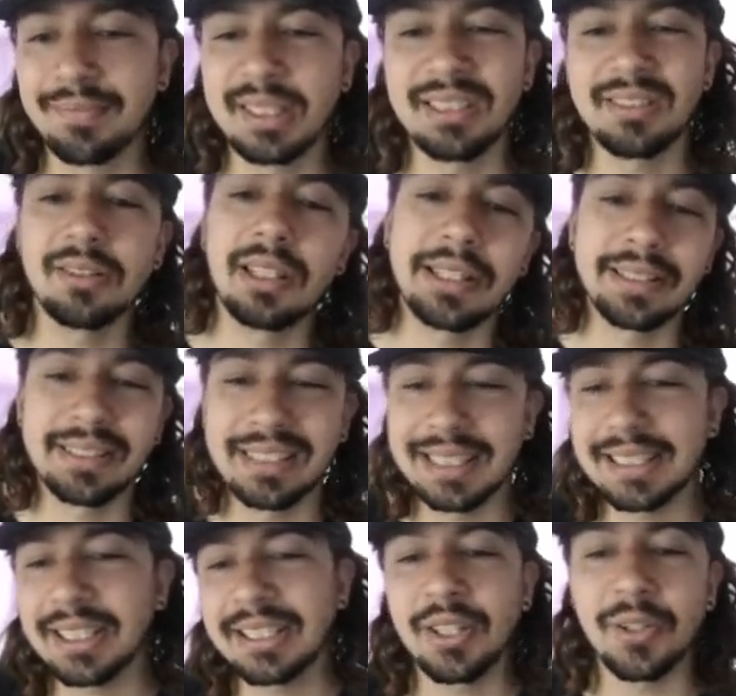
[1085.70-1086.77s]
No,
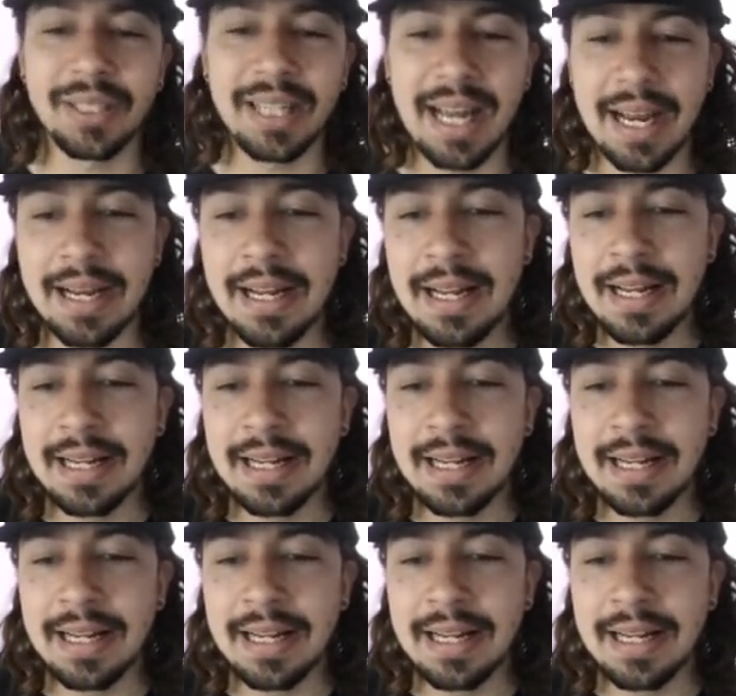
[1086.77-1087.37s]
it's okay.